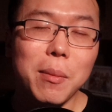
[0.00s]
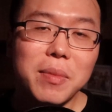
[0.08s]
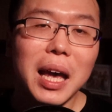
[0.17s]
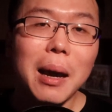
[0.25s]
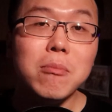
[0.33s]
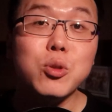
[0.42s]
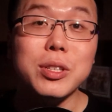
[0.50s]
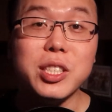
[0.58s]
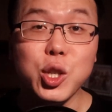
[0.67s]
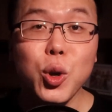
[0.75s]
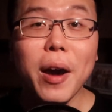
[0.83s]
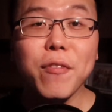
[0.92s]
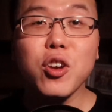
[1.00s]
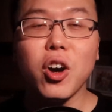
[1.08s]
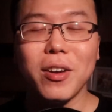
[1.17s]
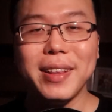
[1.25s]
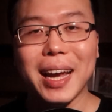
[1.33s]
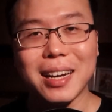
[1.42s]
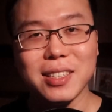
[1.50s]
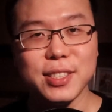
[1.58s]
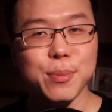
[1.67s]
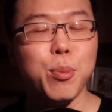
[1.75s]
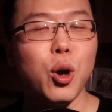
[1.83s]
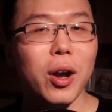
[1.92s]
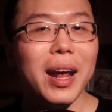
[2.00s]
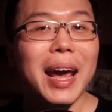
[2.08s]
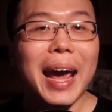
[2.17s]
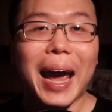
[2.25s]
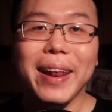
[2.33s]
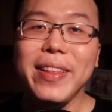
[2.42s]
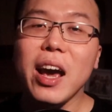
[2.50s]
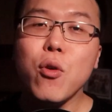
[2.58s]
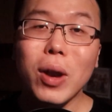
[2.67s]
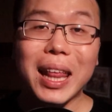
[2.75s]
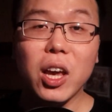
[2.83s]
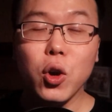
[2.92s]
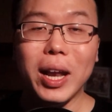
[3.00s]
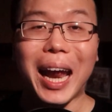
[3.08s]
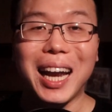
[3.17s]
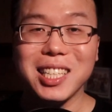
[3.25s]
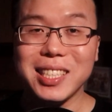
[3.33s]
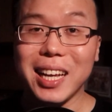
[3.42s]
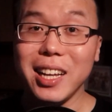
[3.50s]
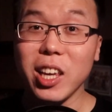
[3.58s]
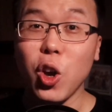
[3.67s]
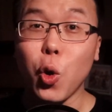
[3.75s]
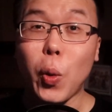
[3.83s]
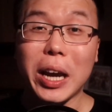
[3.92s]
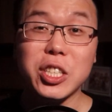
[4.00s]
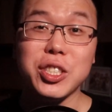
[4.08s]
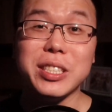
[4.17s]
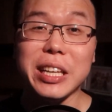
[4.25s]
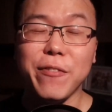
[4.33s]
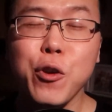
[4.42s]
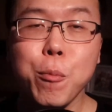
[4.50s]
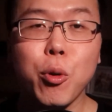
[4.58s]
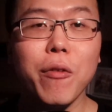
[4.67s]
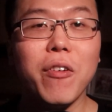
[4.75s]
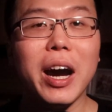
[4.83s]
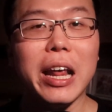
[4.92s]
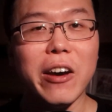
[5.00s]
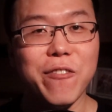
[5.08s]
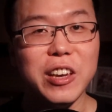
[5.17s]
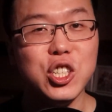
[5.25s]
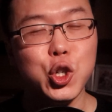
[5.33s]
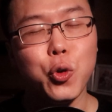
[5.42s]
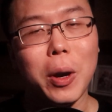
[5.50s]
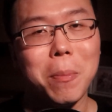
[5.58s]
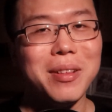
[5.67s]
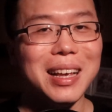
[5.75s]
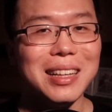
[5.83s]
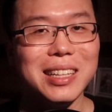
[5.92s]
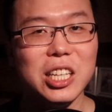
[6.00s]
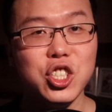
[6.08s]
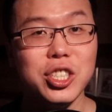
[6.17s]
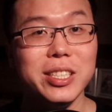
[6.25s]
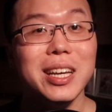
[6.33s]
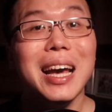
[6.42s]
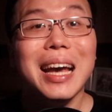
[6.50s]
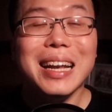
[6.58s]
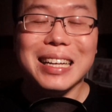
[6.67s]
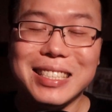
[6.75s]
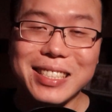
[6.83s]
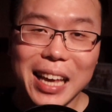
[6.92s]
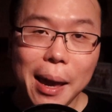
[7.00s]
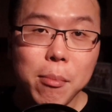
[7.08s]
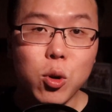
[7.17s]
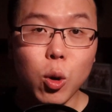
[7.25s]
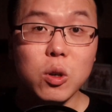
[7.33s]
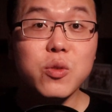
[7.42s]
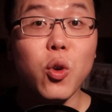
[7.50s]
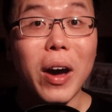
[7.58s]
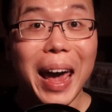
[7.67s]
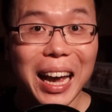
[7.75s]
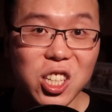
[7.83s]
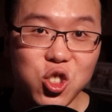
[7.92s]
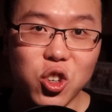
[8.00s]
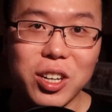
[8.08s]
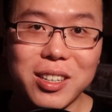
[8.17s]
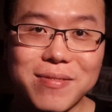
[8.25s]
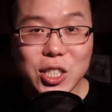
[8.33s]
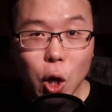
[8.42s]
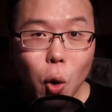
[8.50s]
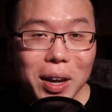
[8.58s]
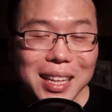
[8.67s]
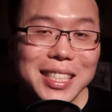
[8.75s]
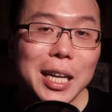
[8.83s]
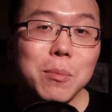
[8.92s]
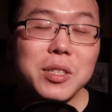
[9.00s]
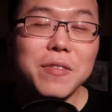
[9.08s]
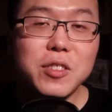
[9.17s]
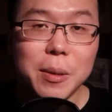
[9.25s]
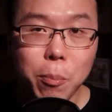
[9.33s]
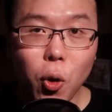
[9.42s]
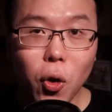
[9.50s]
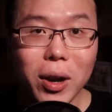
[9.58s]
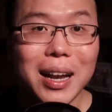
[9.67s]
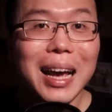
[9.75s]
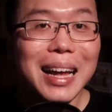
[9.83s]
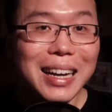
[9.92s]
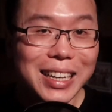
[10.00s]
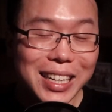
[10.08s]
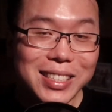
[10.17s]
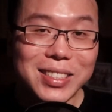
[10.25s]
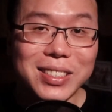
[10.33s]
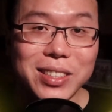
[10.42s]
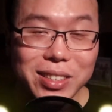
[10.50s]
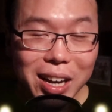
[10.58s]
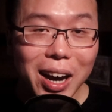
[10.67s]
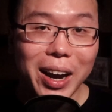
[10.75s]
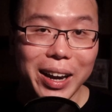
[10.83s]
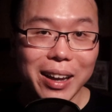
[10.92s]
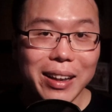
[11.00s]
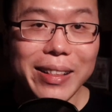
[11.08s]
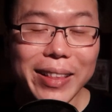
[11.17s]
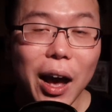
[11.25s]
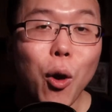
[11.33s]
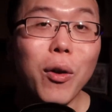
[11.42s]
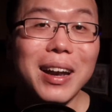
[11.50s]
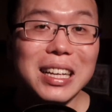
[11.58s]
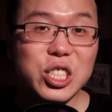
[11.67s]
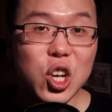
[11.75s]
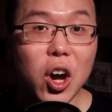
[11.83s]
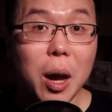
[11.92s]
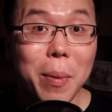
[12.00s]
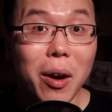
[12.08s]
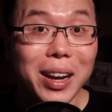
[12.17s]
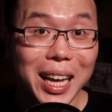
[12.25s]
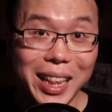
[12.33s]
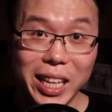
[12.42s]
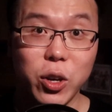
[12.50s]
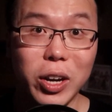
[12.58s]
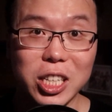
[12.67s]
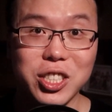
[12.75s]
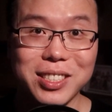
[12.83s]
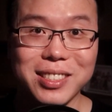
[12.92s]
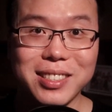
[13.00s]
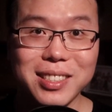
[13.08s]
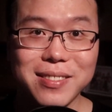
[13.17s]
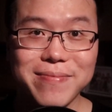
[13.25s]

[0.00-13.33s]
sometimes we still have to contact the support and they are really good at understanding your questions if you provide a visual representation. The same goes for Astra. So in terms of support, this is a tie. Now let's talk about integrations.